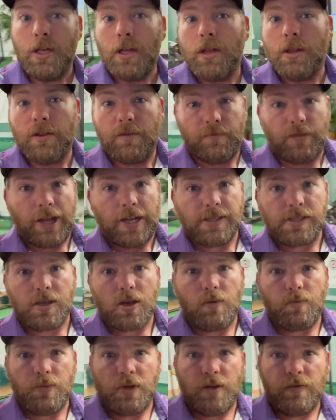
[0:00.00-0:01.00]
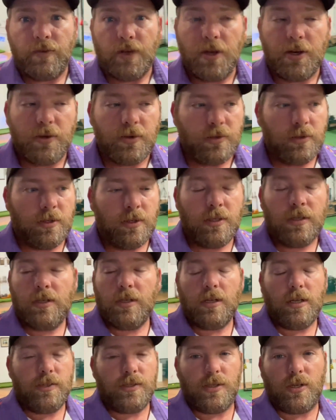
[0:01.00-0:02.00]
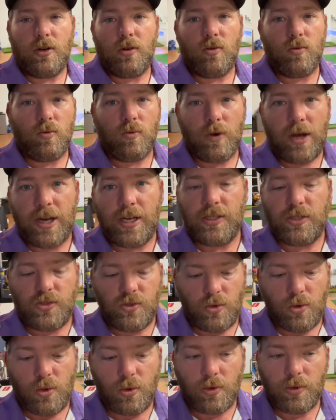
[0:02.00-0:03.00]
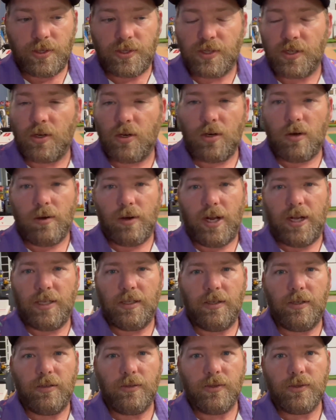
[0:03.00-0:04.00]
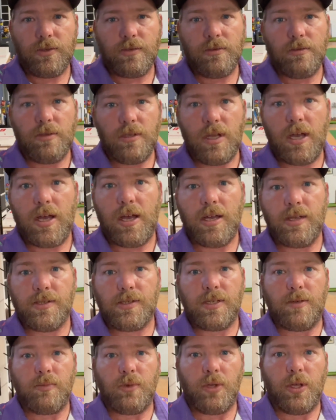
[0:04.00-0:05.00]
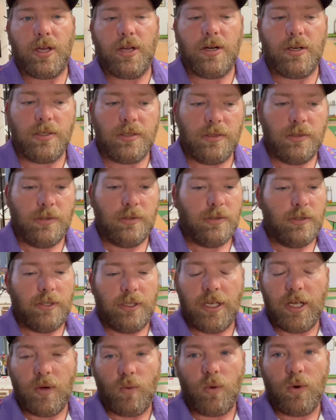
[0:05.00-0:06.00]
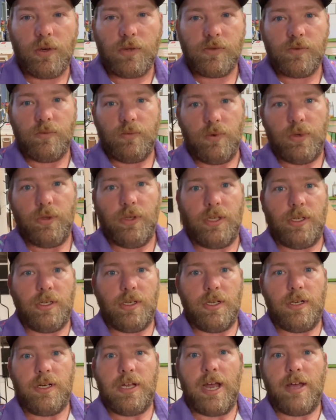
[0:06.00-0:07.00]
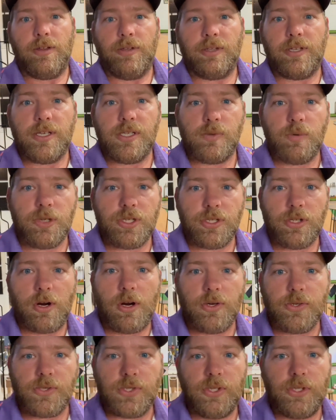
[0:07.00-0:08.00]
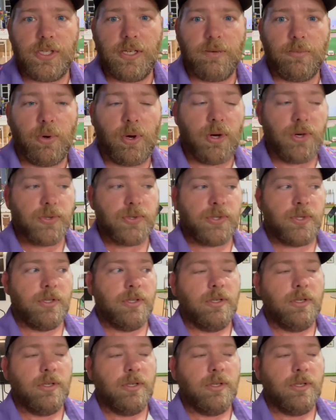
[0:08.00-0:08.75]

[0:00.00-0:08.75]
The Flightscope Mevo is a great tool. It's a great little simulator. It works really good now that they switched to RCT balls.